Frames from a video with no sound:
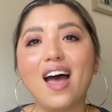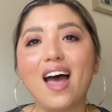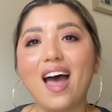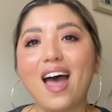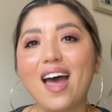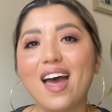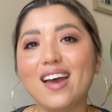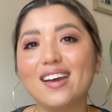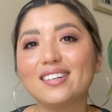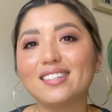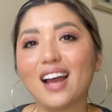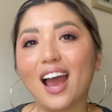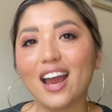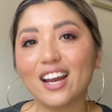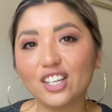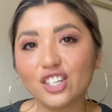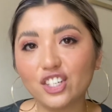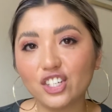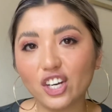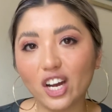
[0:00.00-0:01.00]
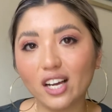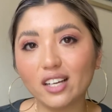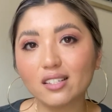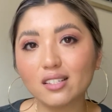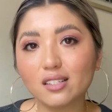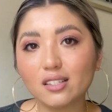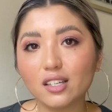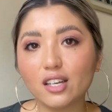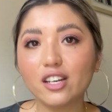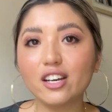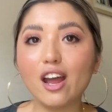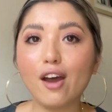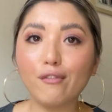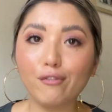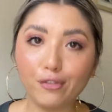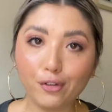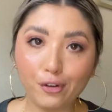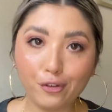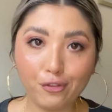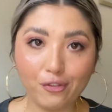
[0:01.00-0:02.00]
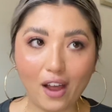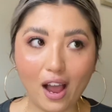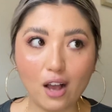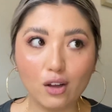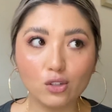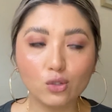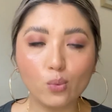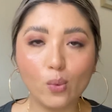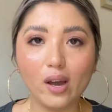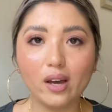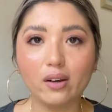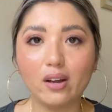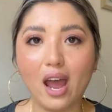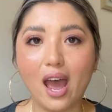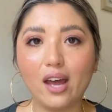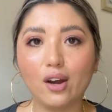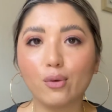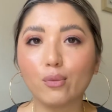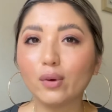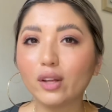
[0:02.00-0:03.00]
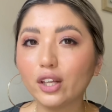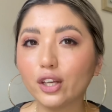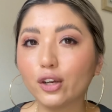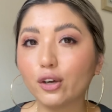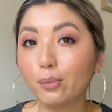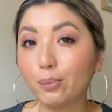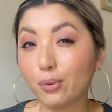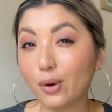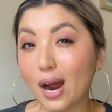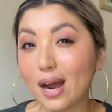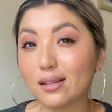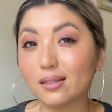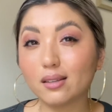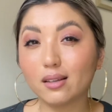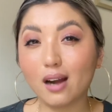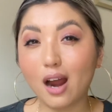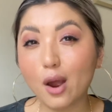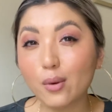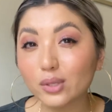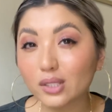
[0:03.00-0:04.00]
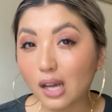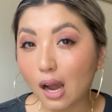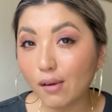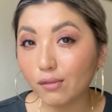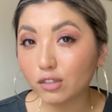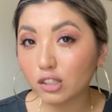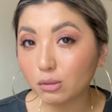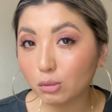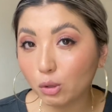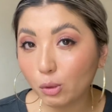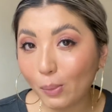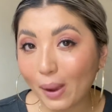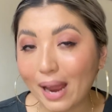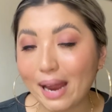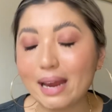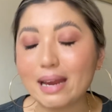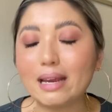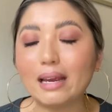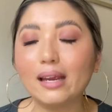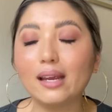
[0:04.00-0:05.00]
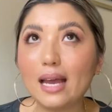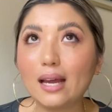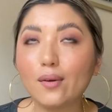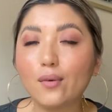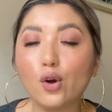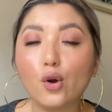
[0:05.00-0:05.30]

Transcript: and I just never found one at a really good price that I was comfortable paying,